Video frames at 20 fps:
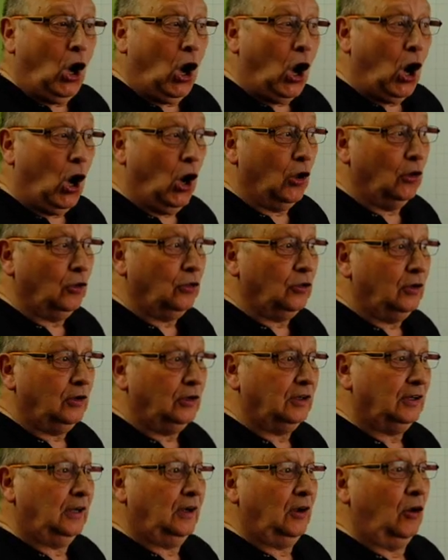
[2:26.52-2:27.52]
on
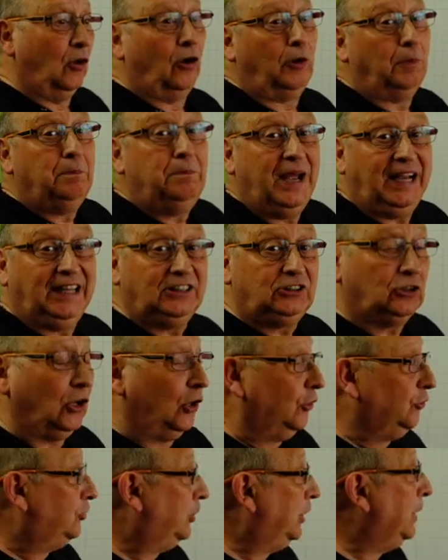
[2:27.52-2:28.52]
or based
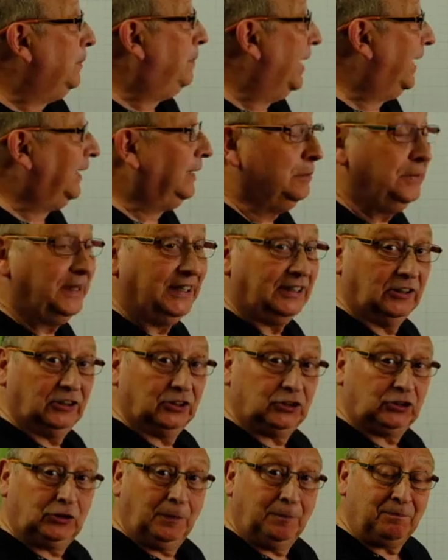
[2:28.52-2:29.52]
on three
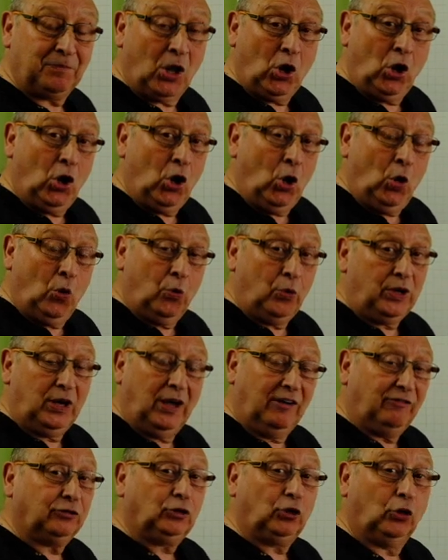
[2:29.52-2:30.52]
parameters. We
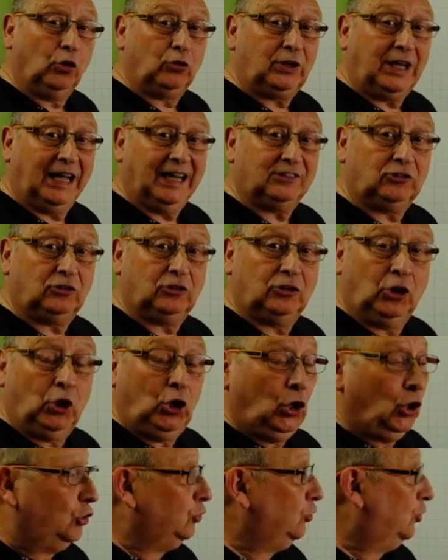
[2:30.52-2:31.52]
have to look at
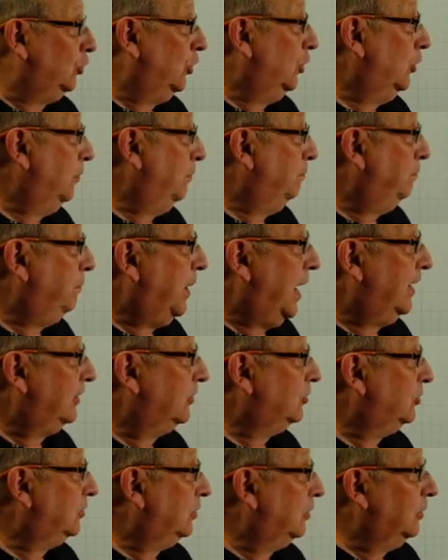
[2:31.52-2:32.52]
the part
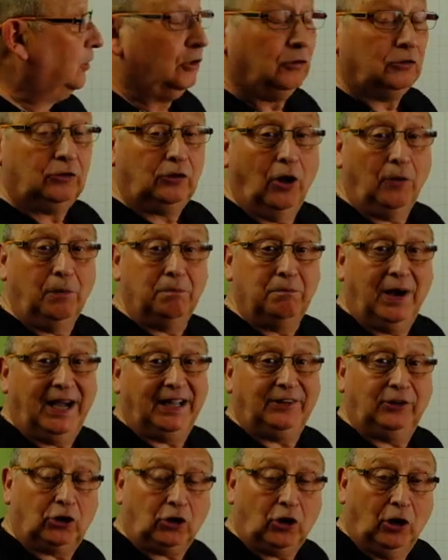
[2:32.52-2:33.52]
done by
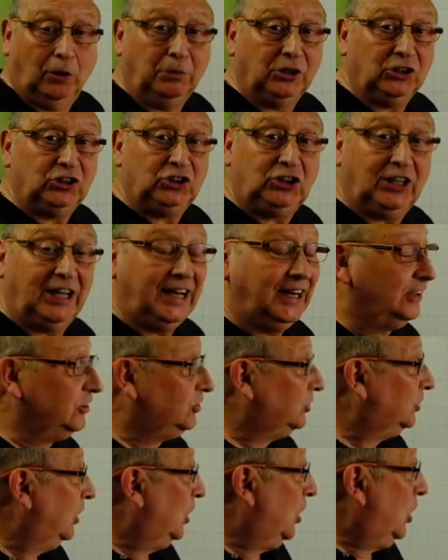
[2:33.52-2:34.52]
the common
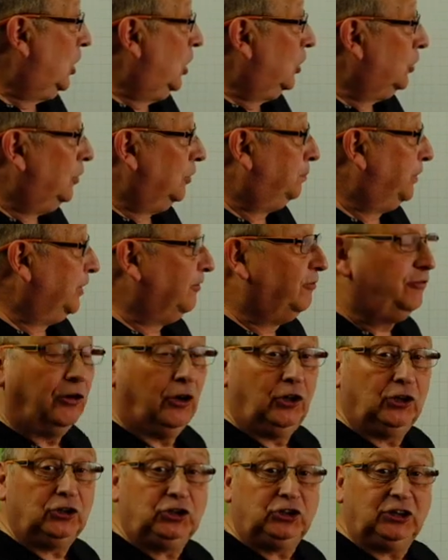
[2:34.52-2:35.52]
shares, the
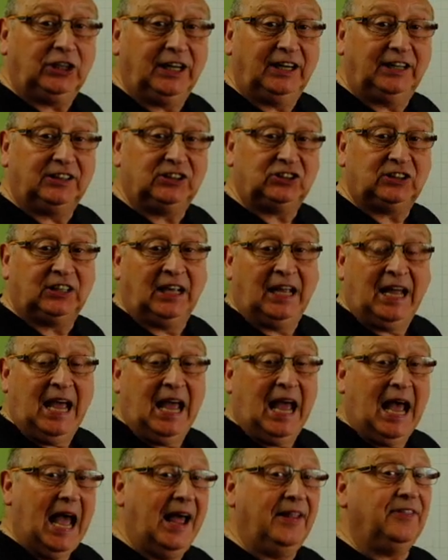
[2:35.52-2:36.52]
preferred shares,
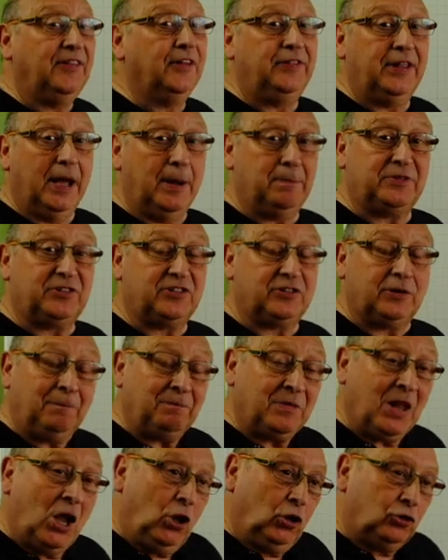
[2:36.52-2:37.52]
and the debts.
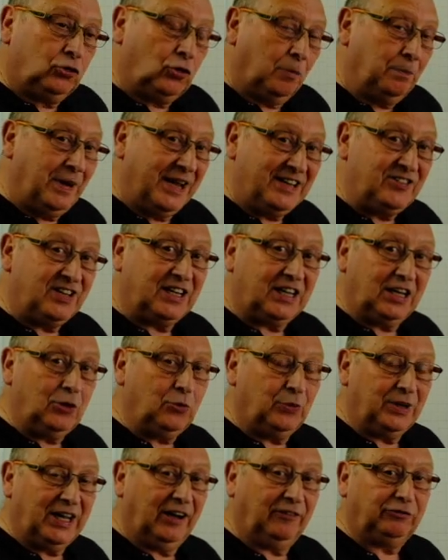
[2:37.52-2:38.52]
So basically,
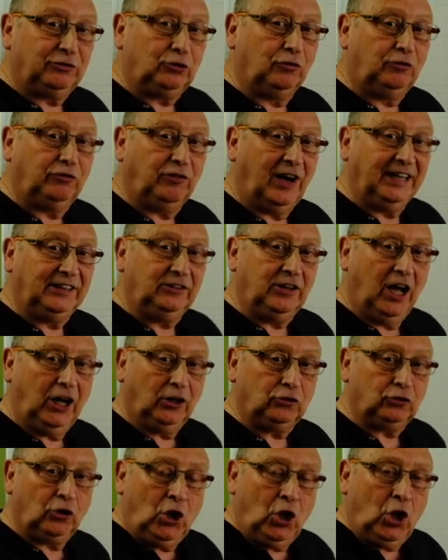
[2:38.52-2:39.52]
we have to find
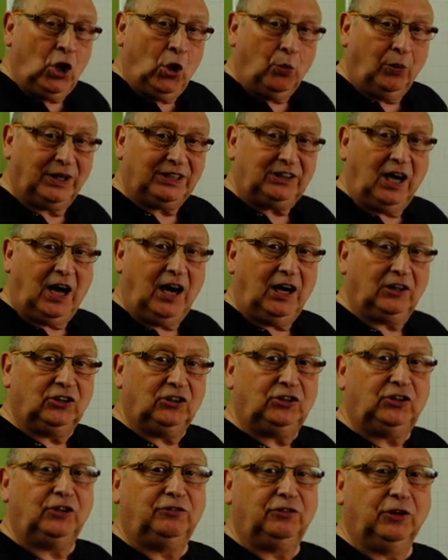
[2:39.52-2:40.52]
out what are
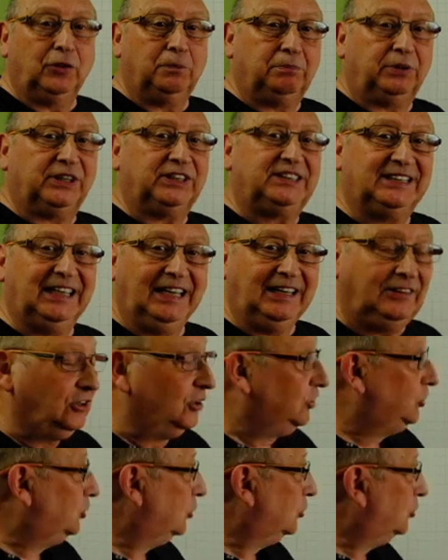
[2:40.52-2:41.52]
the different
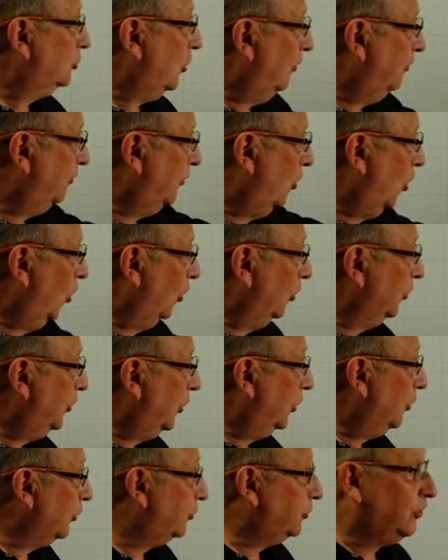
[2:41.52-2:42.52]
percentages of all
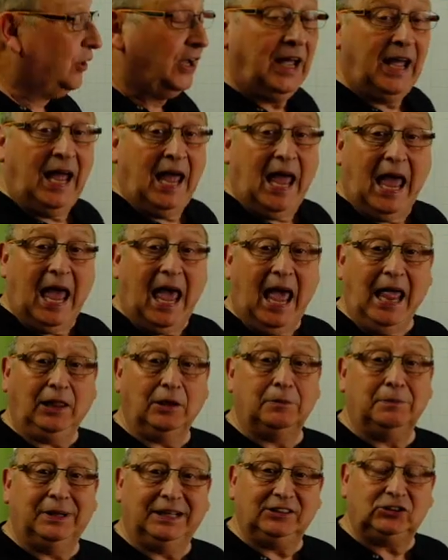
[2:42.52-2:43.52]
those
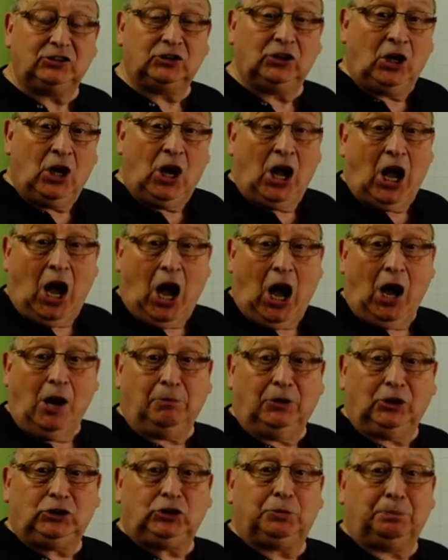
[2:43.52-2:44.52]
elements, how
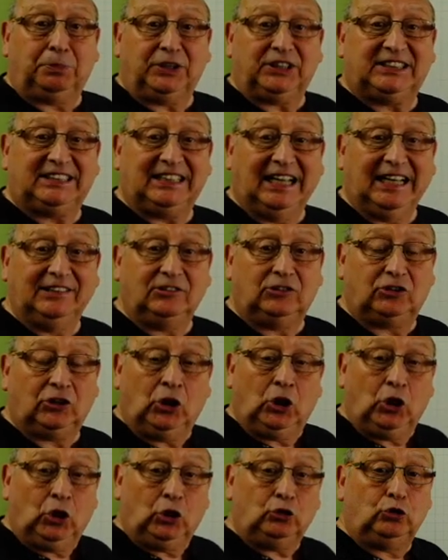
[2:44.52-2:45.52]
much percent
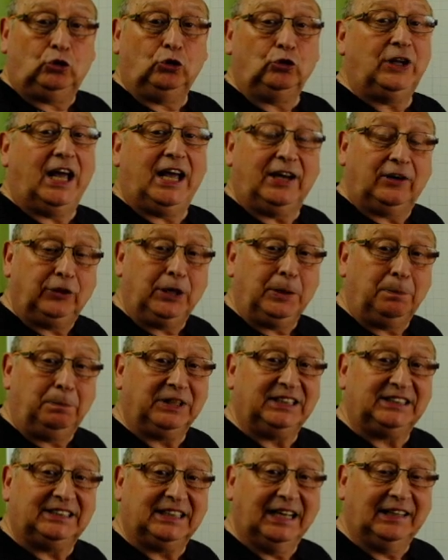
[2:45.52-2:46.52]
do they
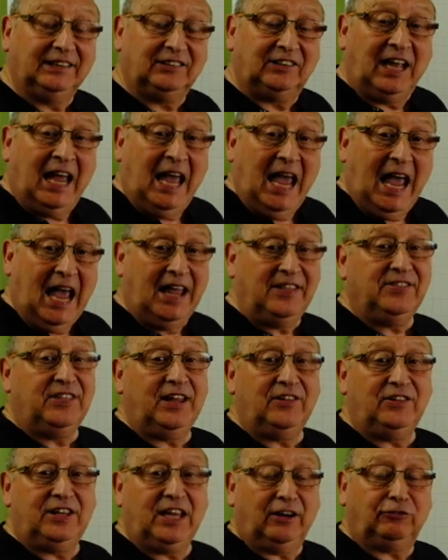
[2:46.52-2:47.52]
represent, and
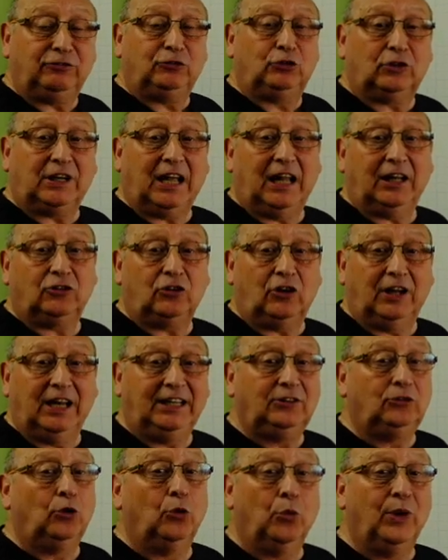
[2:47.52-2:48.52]
then you have to
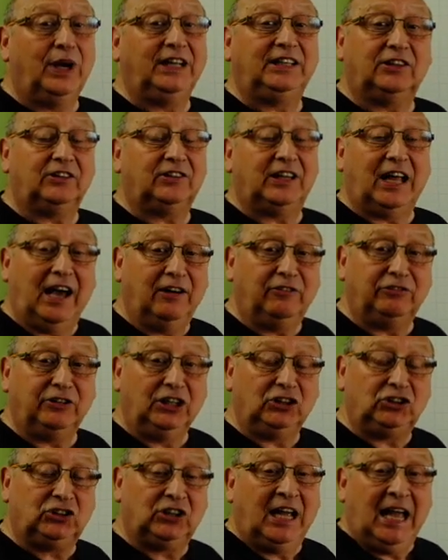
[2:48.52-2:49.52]
calculate the weighted
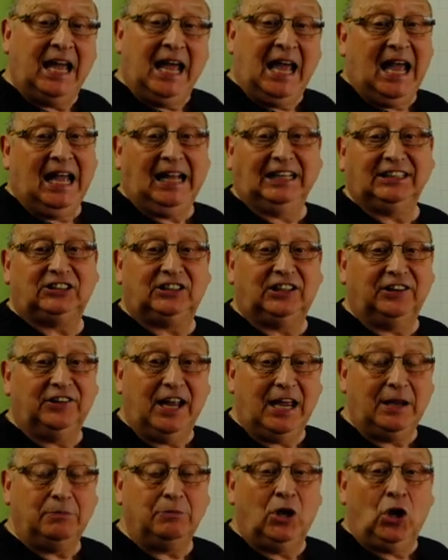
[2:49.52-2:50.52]
average, hence the
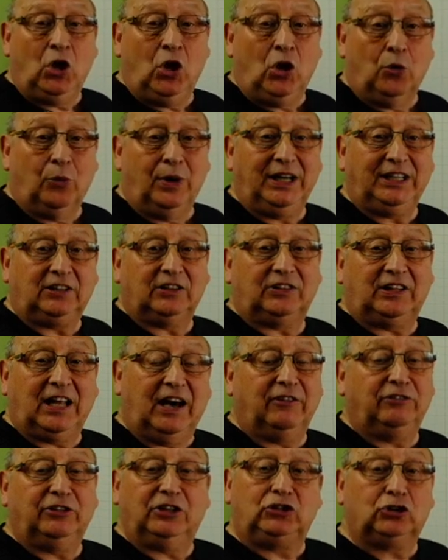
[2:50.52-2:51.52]
name weighted
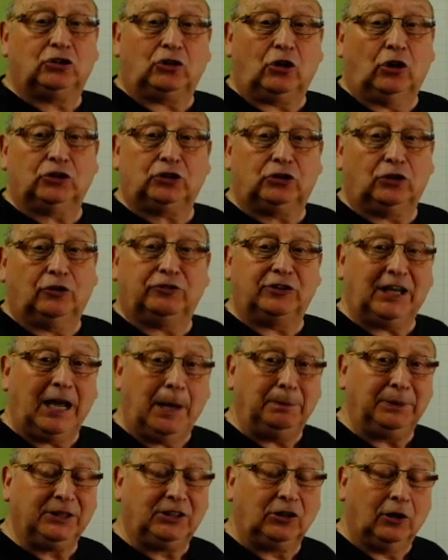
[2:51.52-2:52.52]
average cost of
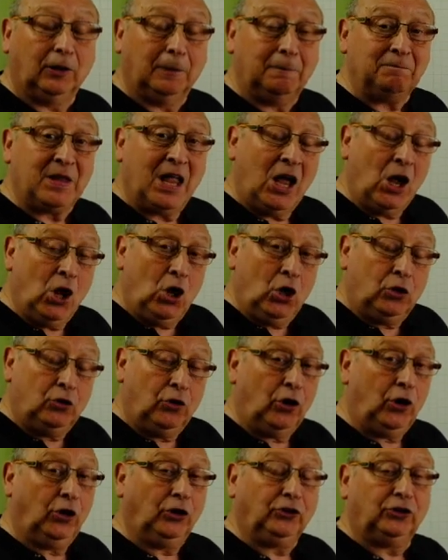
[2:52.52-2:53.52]
capital.
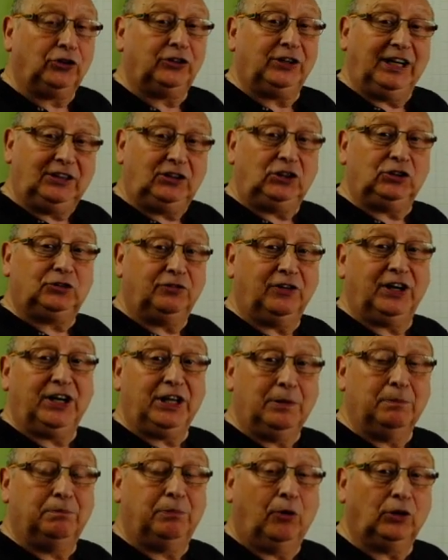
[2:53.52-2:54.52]
The hurdle rate is
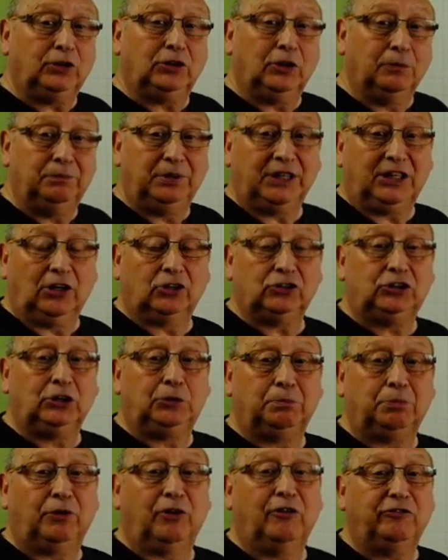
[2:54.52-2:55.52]
very important because
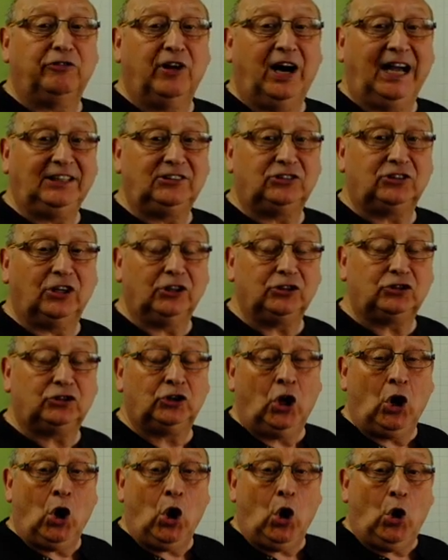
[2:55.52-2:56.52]
it provides
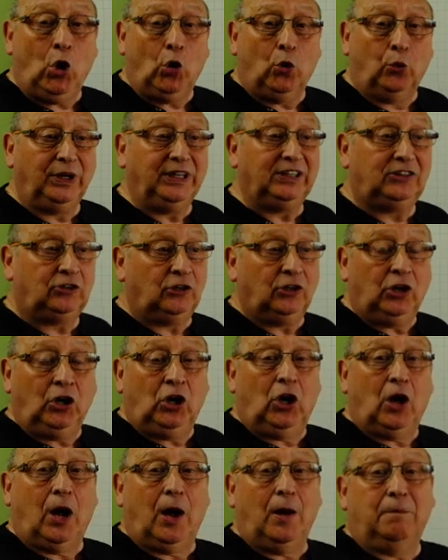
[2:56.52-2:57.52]
us with
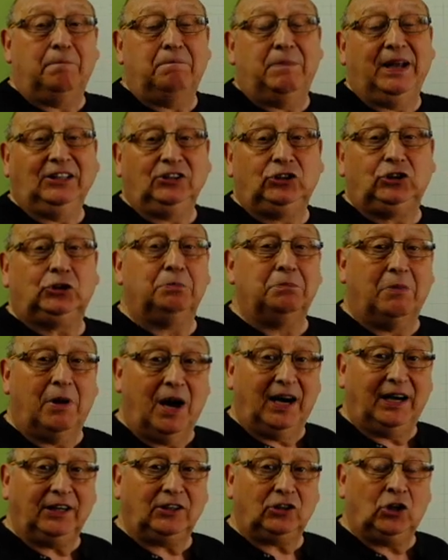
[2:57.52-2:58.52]
a
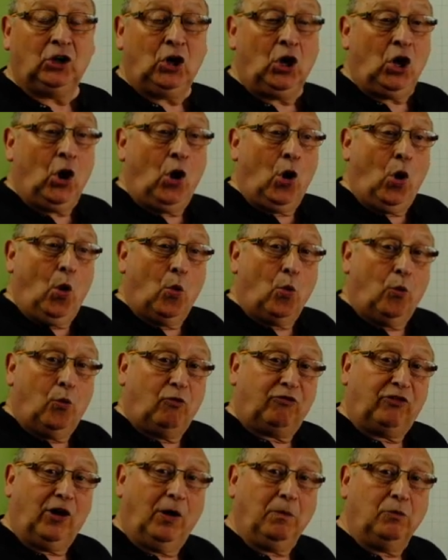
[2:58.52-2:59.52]
benchmark
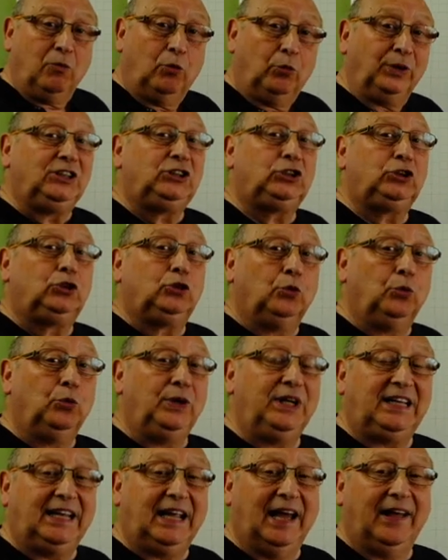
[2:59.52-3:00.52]
from which
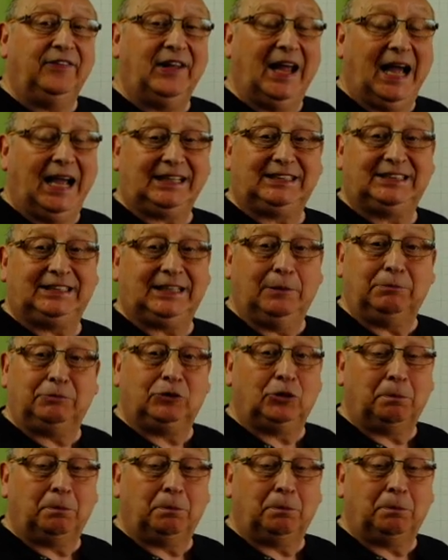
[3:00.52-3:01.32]
we can accept